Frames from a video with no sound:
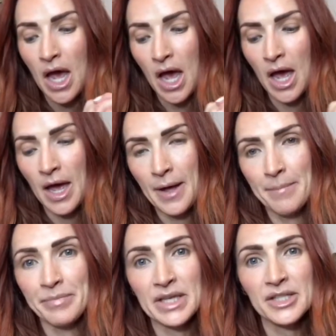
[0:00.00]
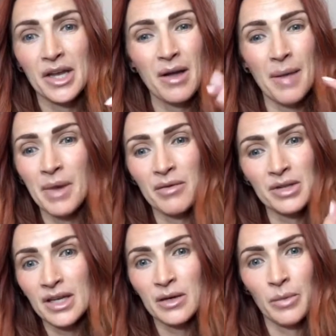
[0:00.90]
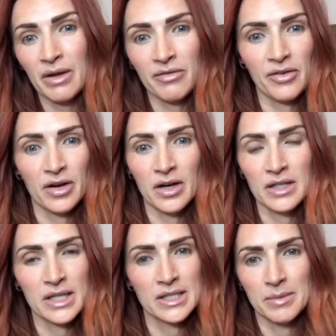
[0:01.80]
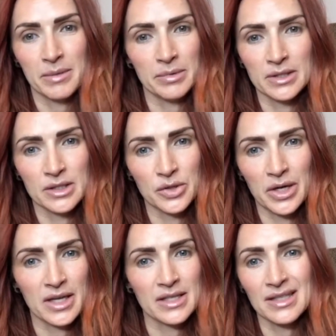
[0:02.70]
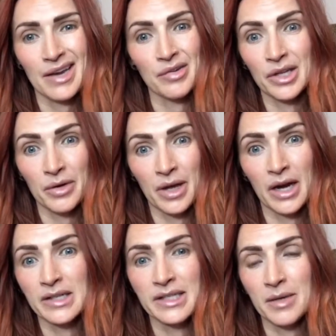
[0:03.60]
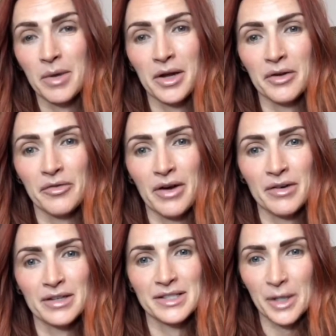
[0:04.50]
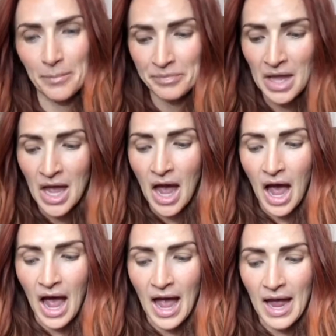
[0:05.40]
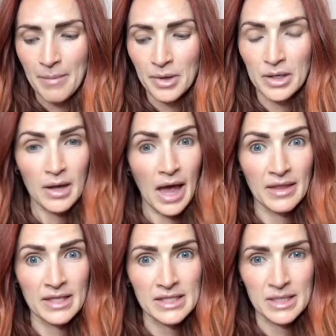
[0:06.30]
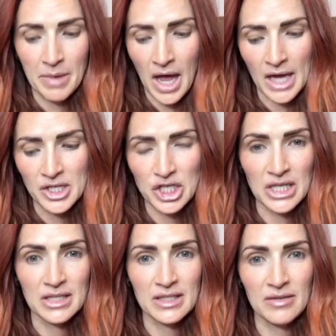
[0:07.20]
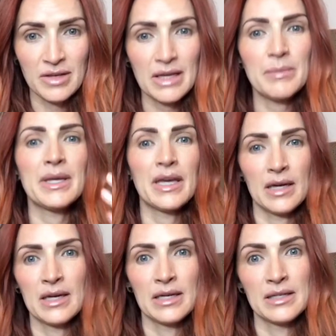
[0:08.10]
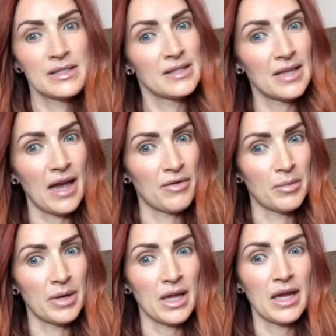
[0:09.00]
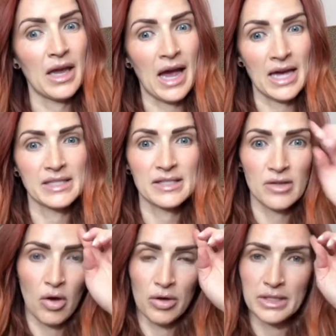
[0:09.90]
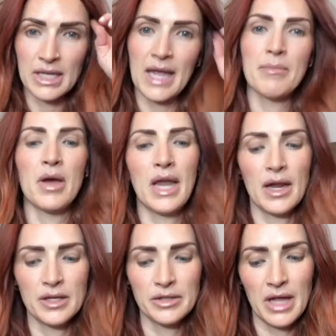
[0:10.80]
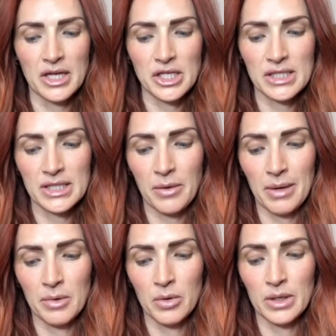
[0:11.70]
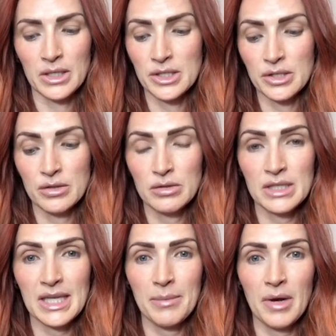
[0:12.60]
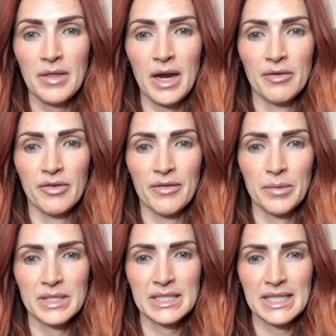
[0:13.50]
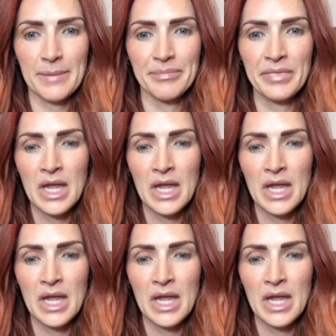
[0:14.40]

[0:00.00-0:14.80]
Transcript: I'm not really gonna wait for tons of people to join, because I really don't care. It's gonna be on here forever. So I'm gonna add this to my IGTV because everybody asks all the time on how to do lashes. So I'm going to just keep it on there for everyone to see.